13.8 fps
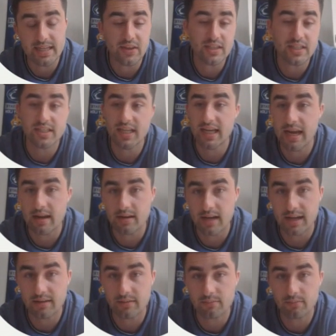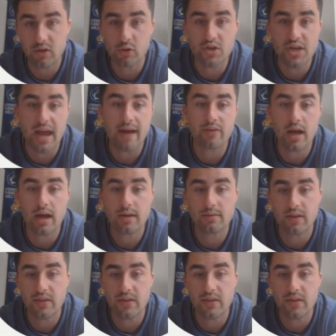and this is again a huge caveat,